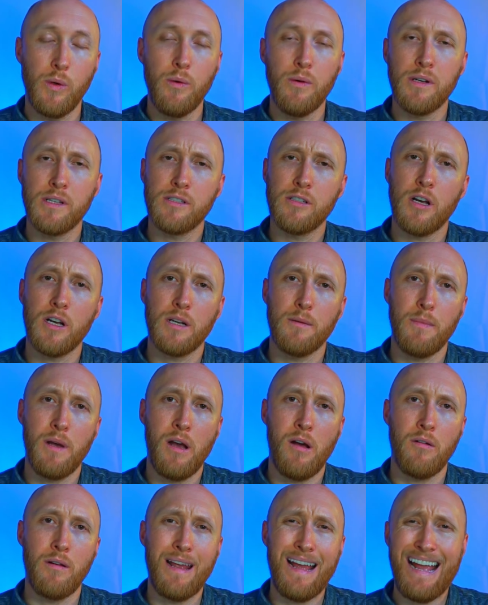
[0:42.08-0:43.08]
want to talk
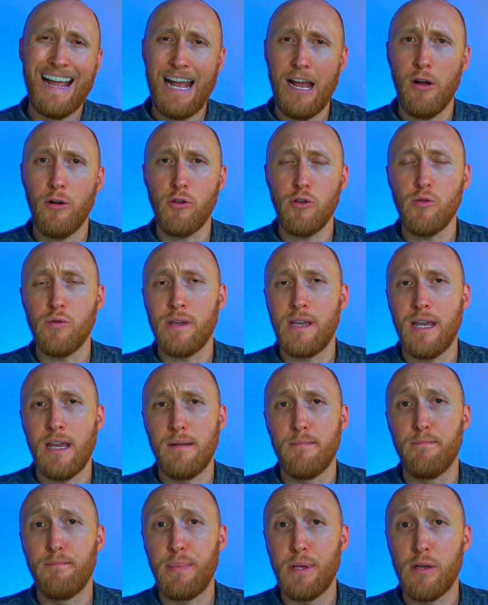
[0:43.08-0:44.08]
about how you
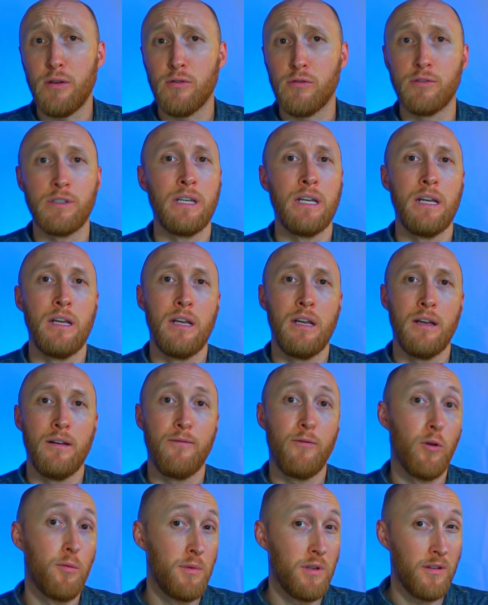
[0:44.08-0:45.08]
can build
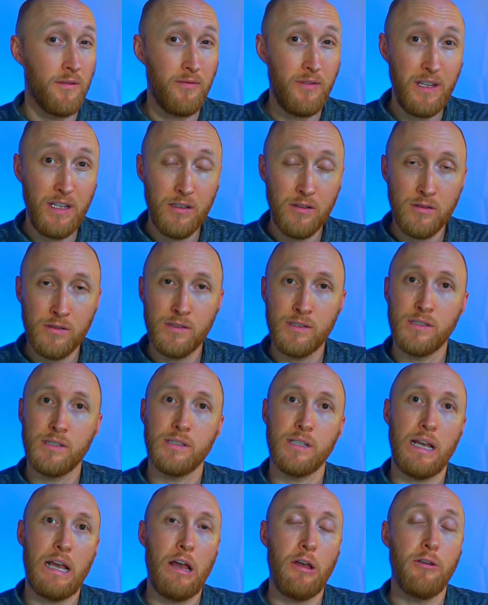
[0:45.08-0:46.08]
formula
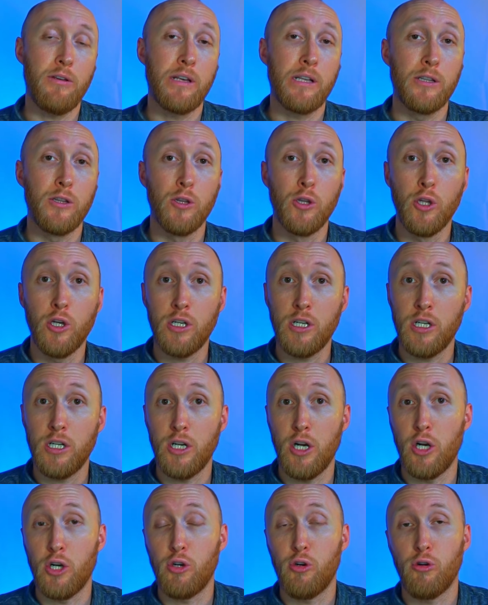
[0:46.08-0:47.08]
fields, how you can look
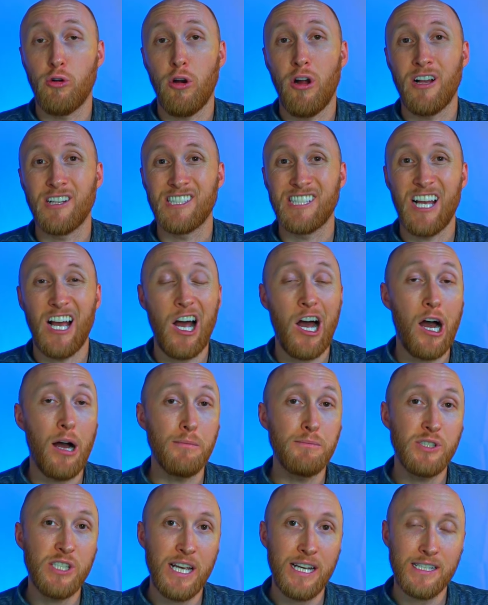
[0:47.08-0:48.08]
across
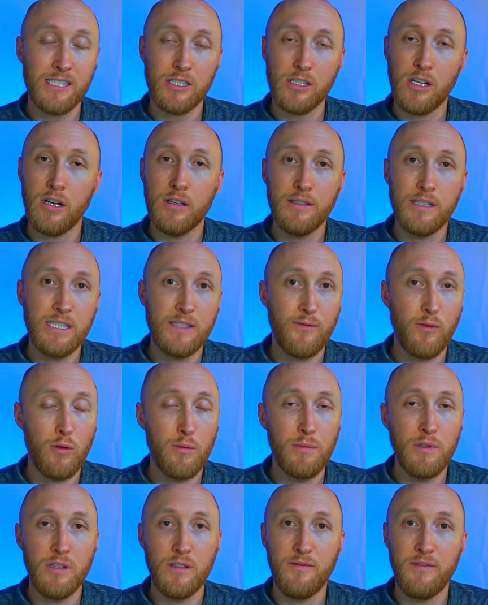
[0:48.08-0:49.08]
objects on these
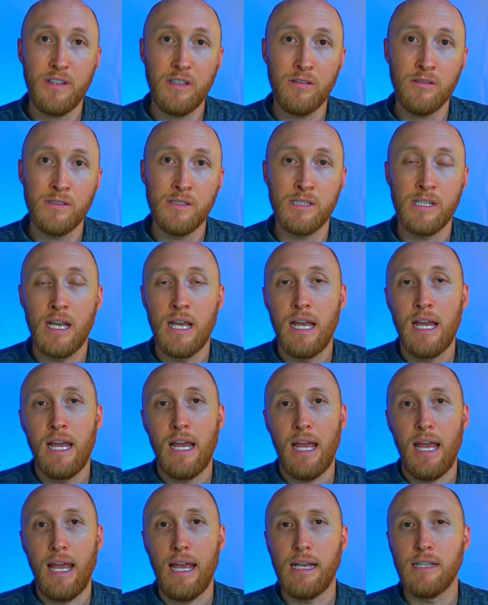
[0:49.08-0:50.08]
formula fields,
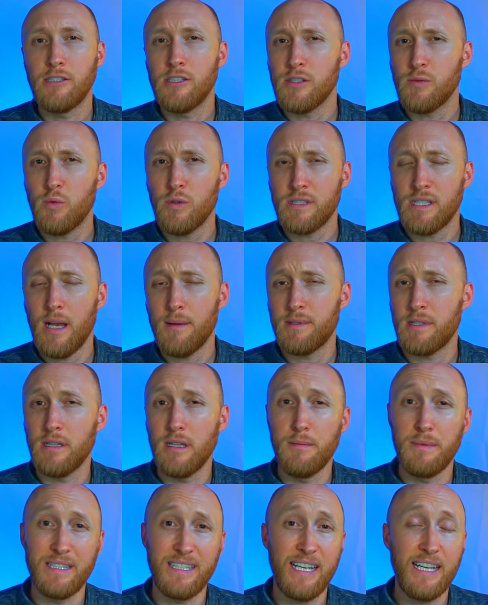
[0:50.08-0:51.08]
and just what types of
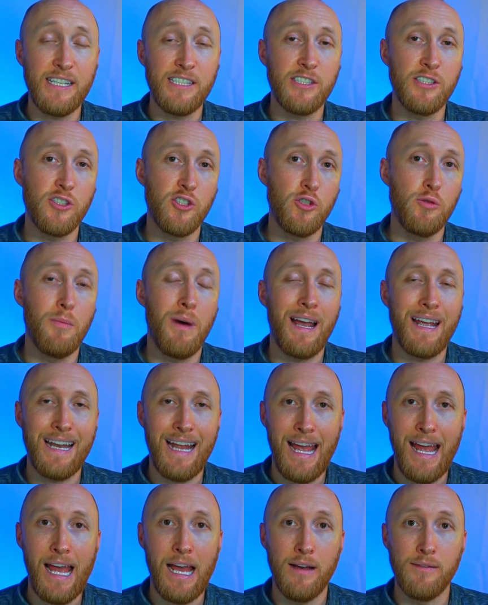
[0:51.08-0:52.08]
limitations you might
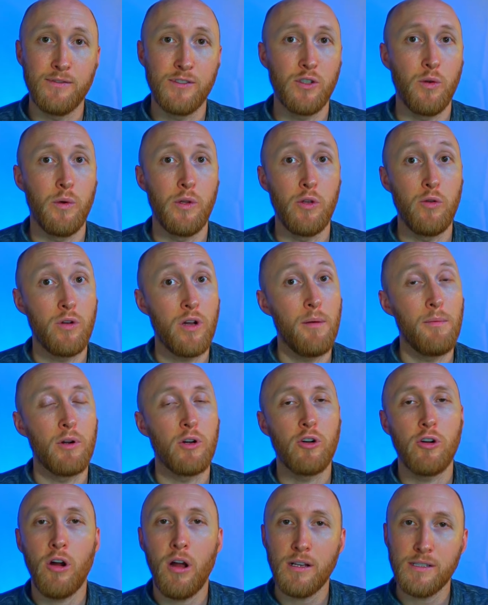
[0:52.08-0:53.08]
have. So when you come
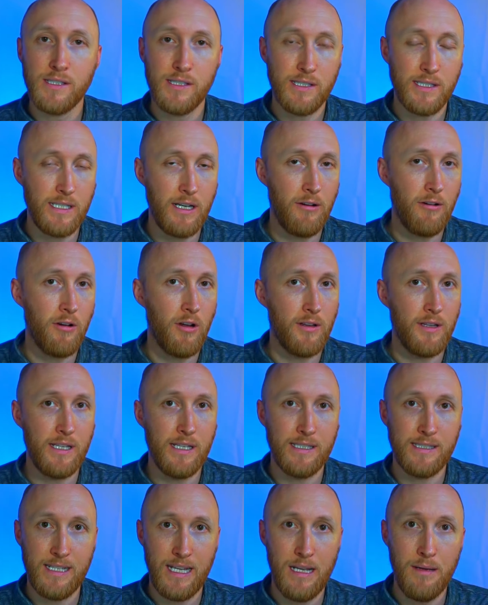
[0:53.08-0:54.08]
across a scenario on the
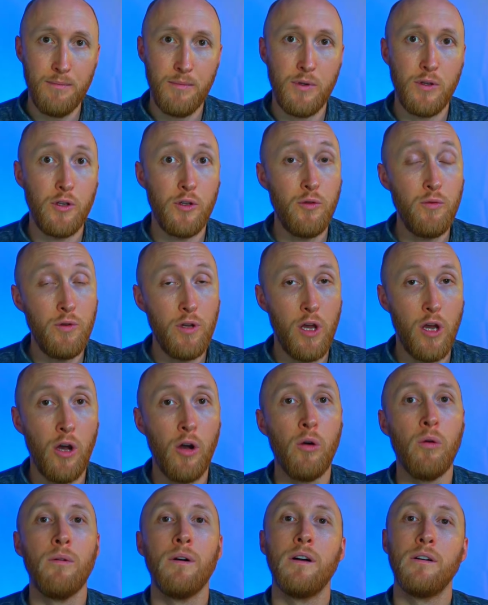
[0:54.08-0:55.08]
exam, you
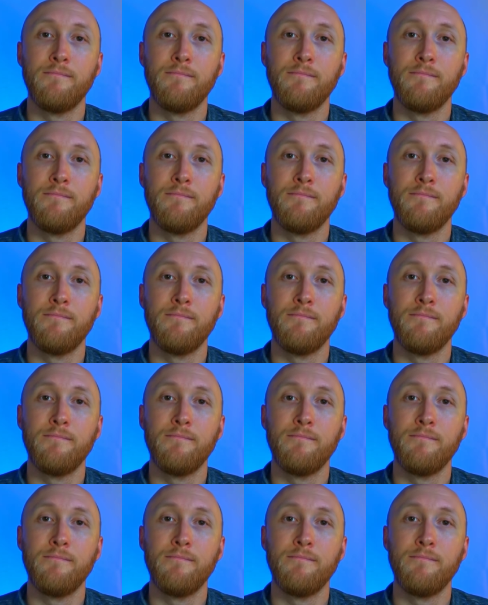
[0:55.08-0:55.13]
know